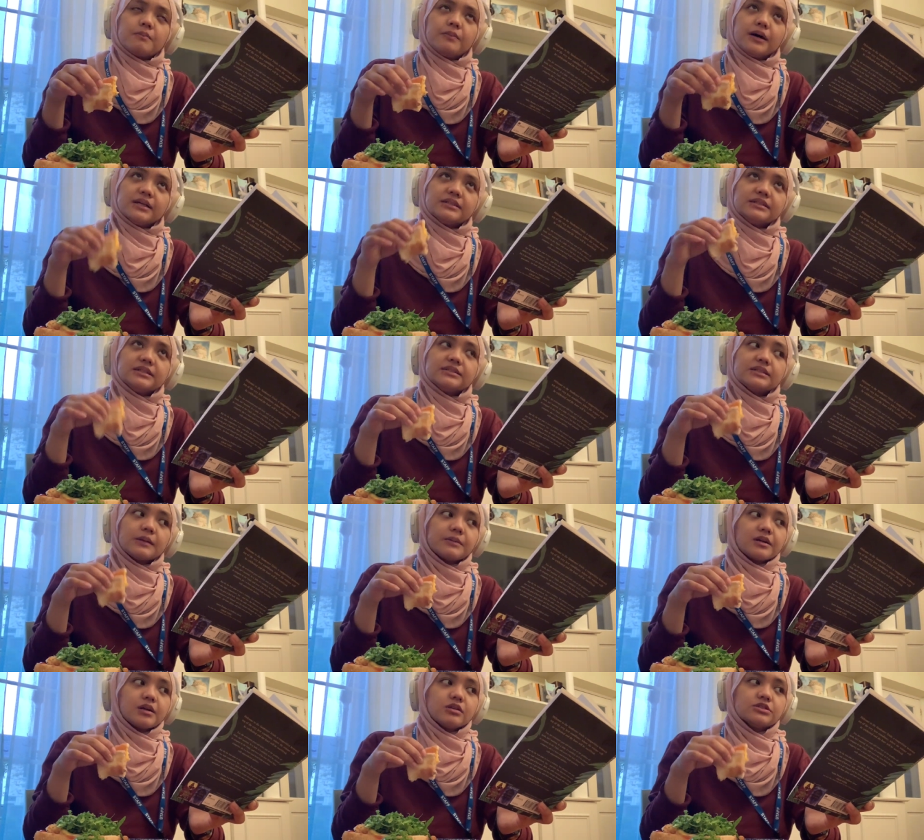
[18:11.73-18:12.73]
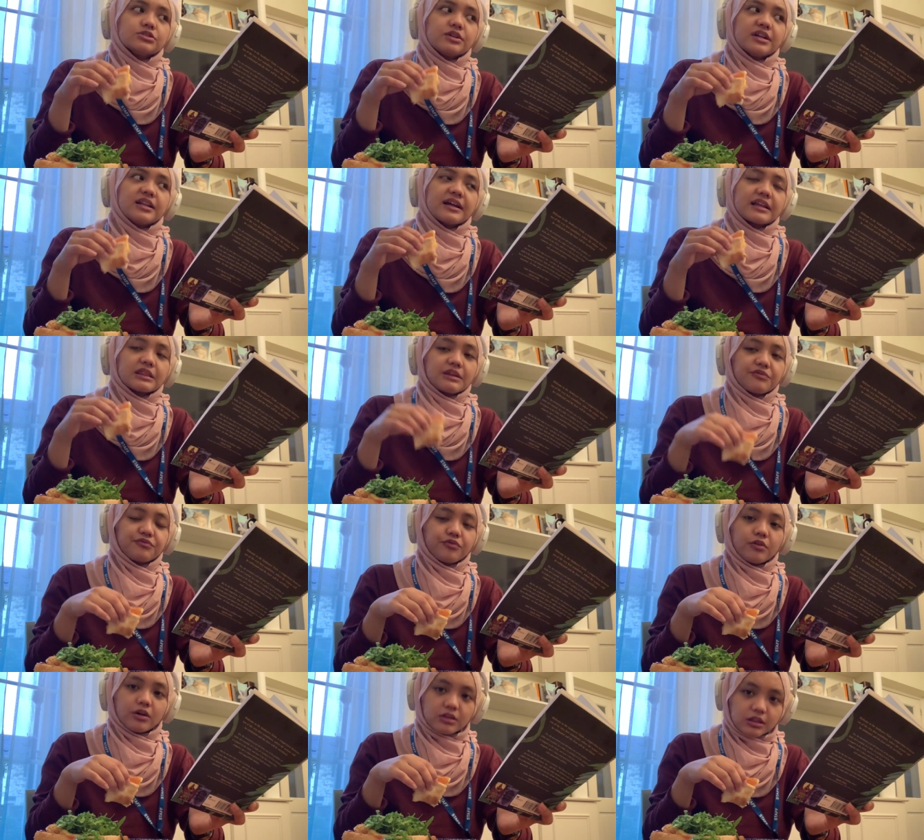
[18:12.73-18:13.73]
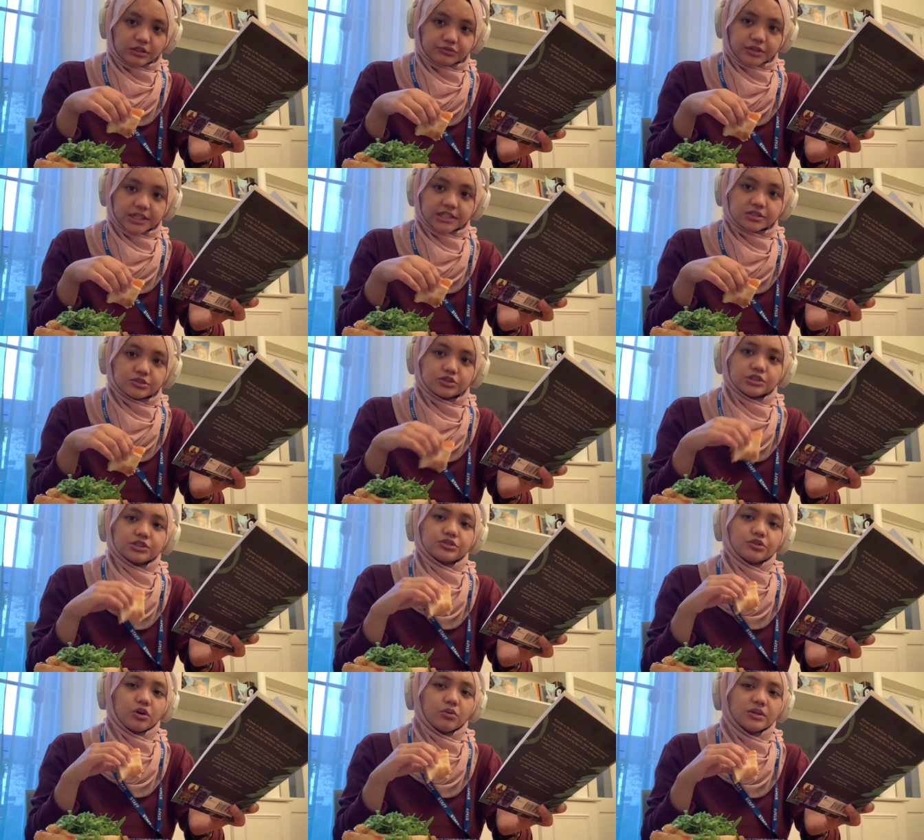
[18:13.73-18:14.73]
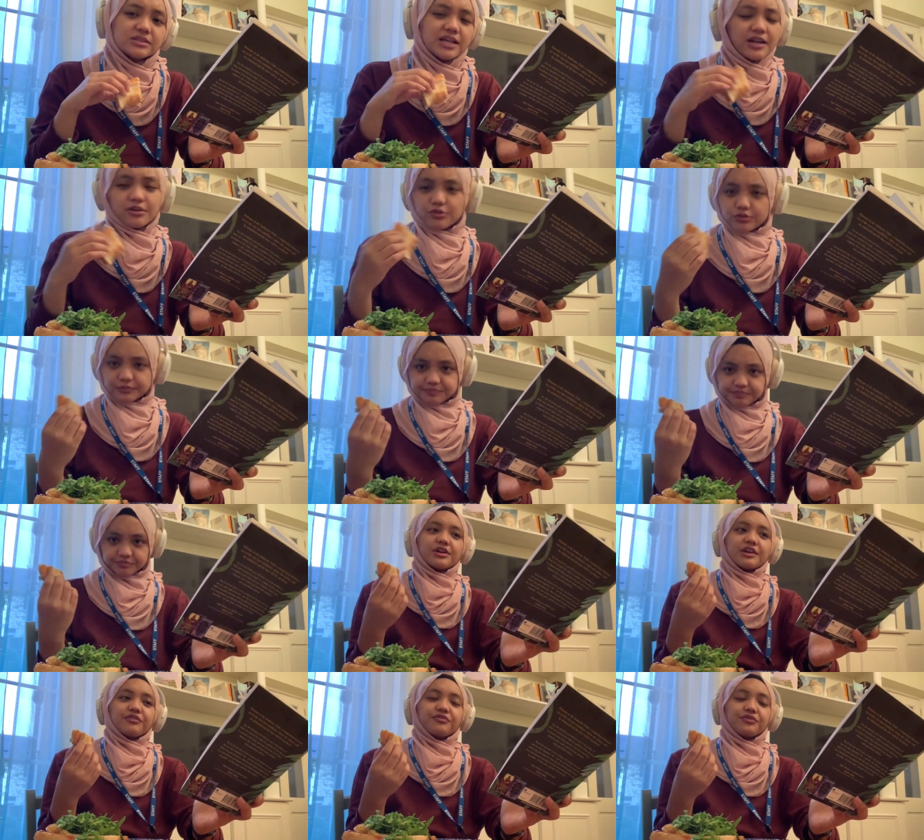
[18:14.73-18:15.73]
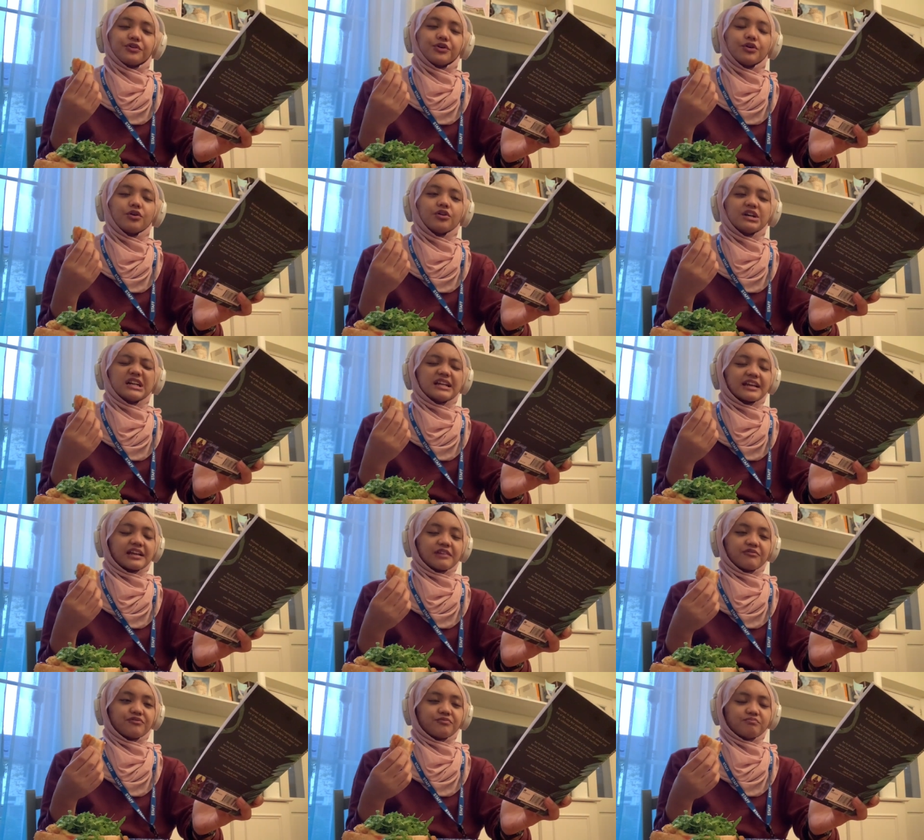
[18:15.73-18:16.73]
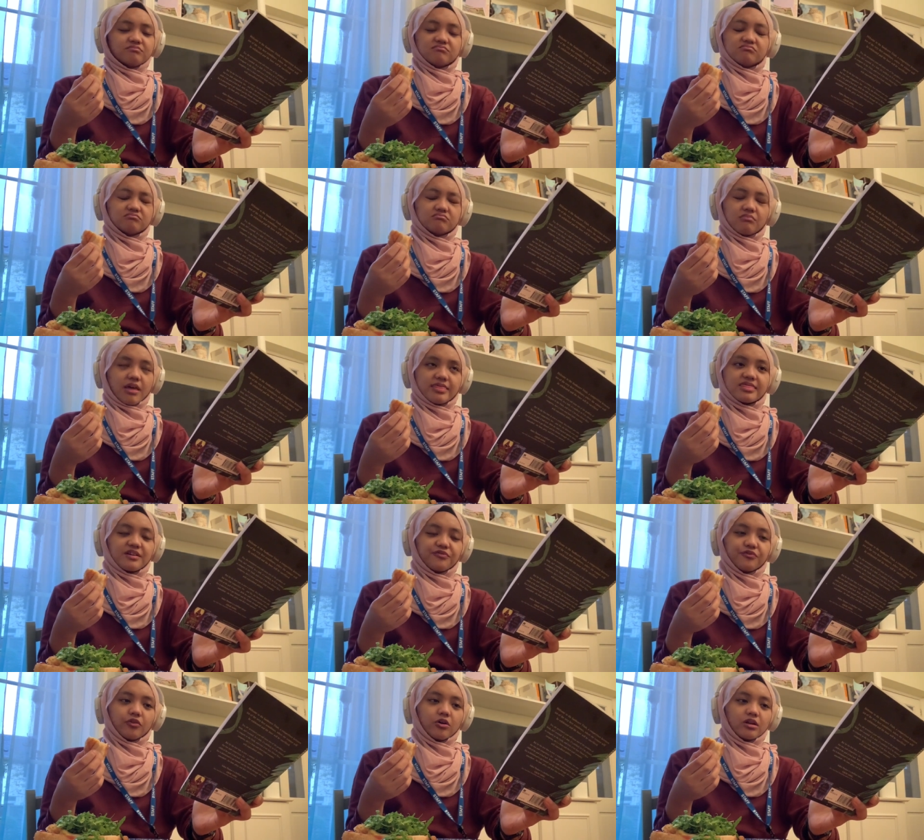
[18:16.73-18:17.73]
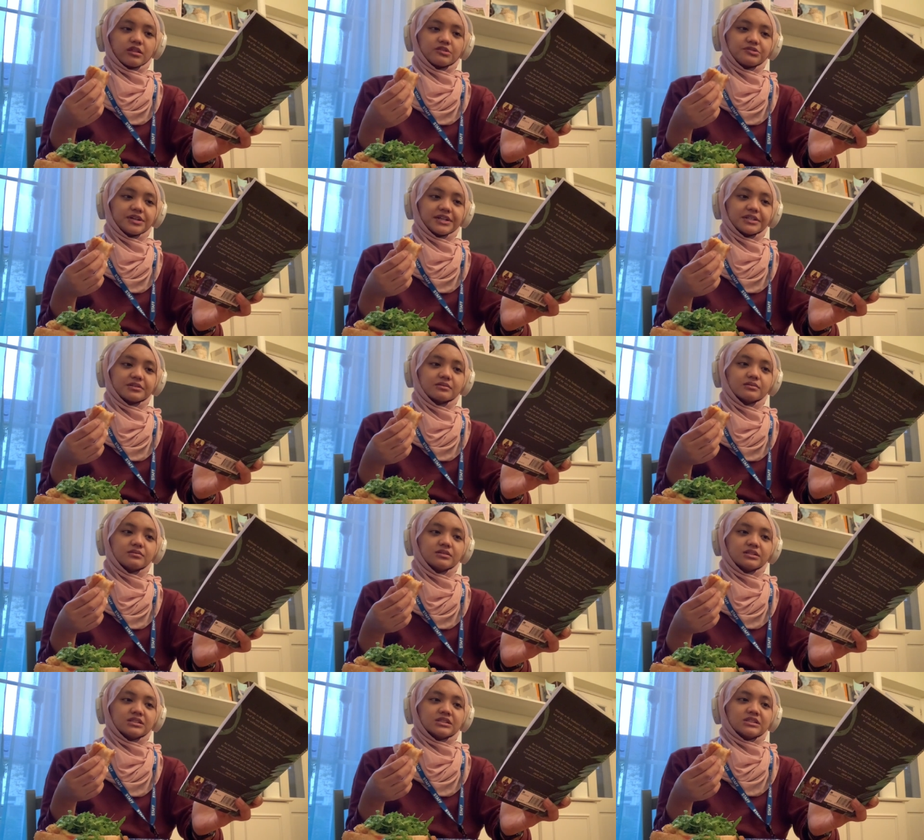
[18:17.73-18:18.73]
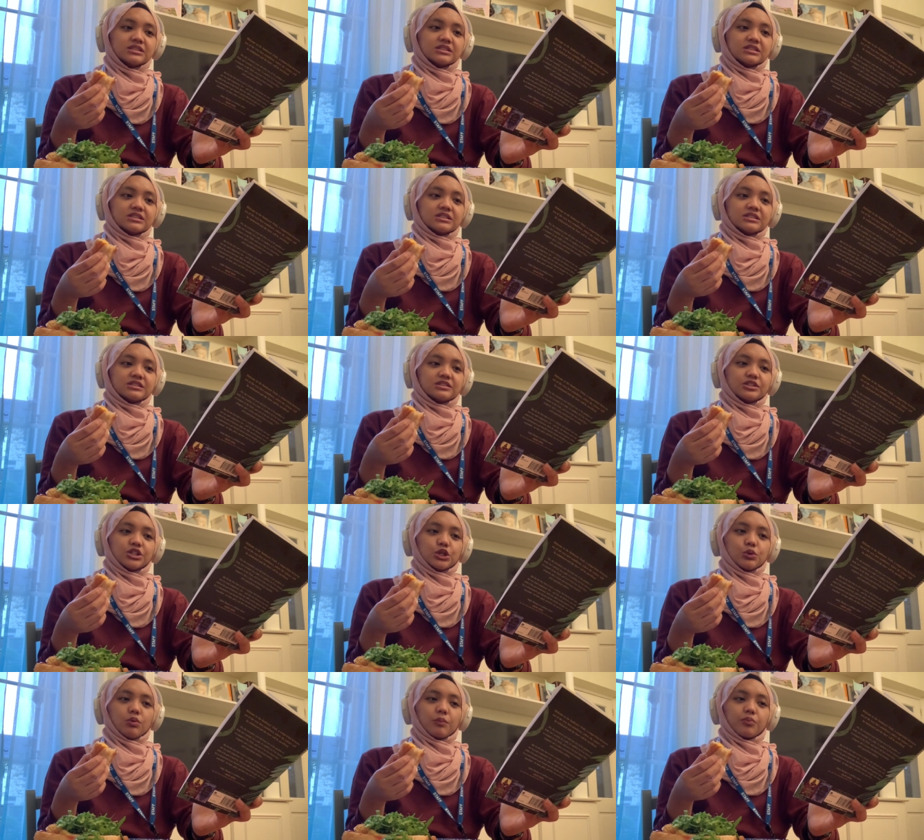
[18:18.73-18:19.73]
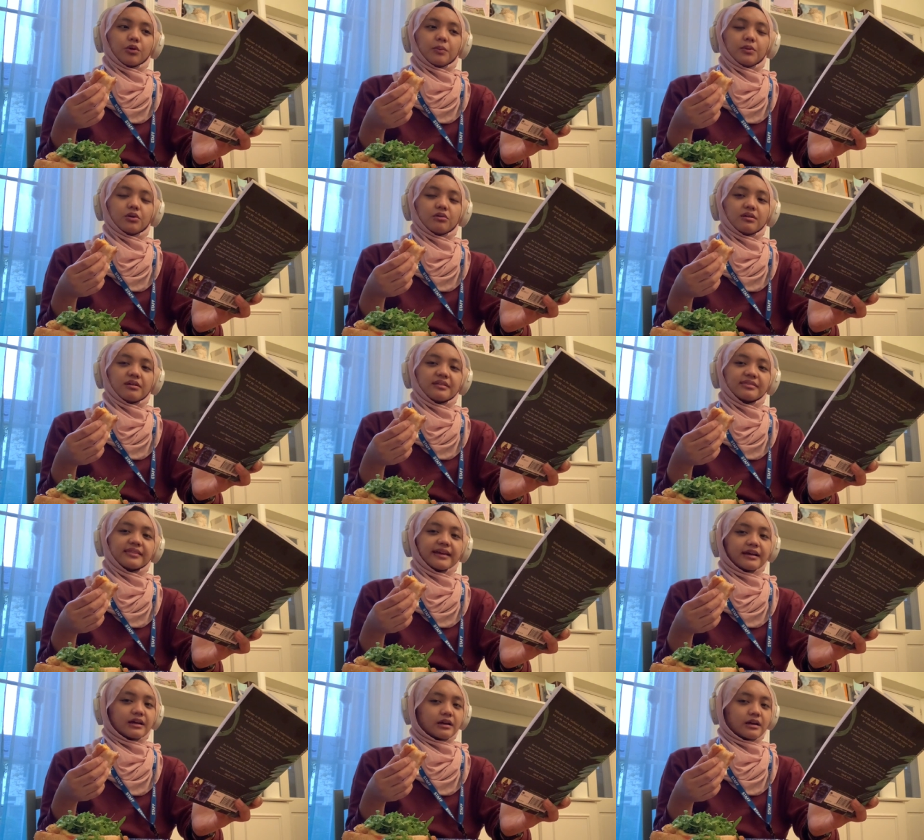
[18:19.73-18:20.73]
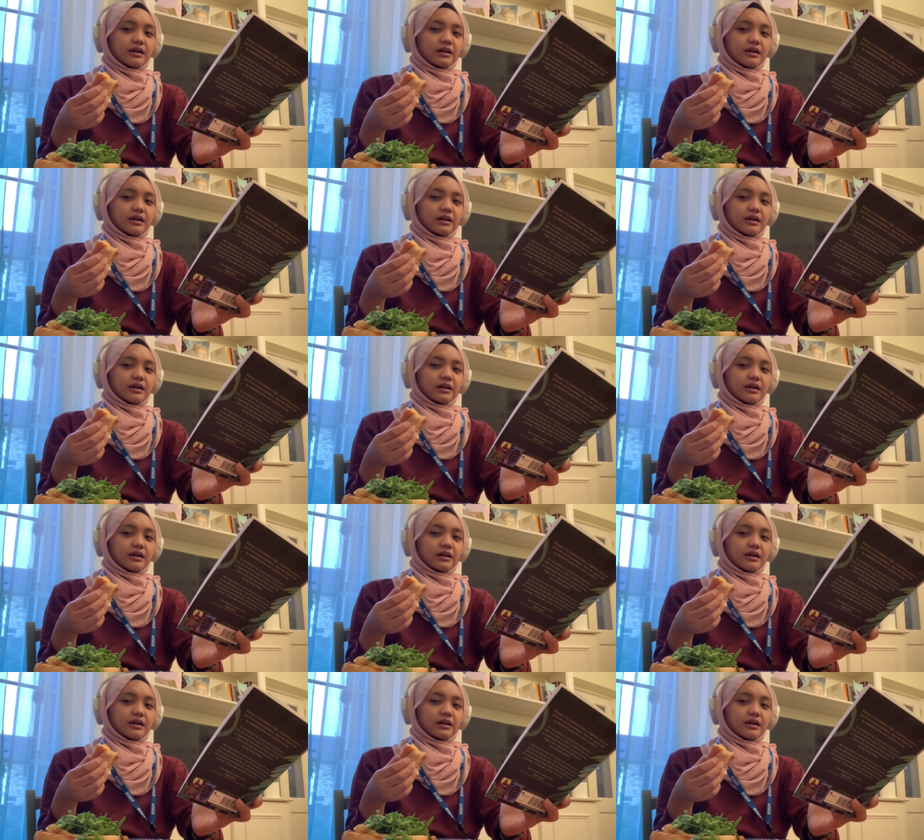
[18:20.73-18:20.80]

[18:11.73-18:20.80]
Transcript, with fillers: But this time around, it's already like the fourth trial, so it's always I don't know. If you're already like in the fourth trial, you would probably already think